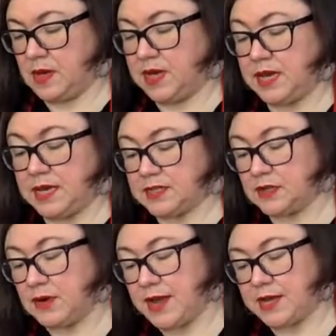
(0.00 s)
Yeah,
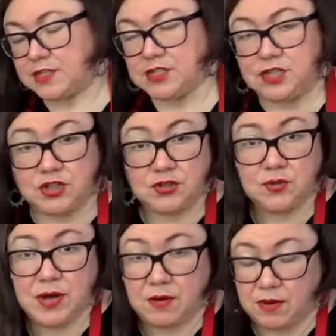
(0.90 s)
so I actually knew
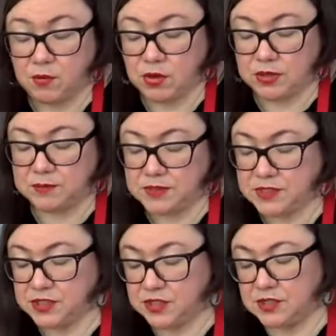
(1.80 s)
how I wanted to
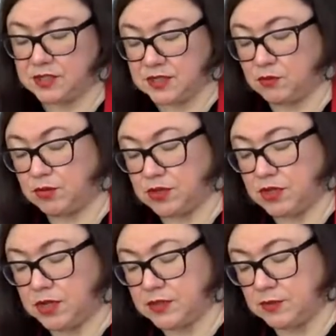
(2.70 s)
position this. I
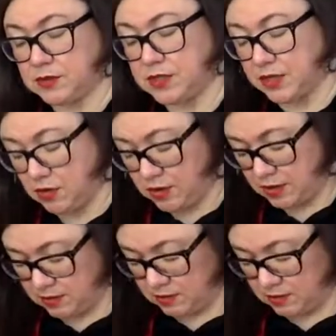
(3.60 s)
realized once I got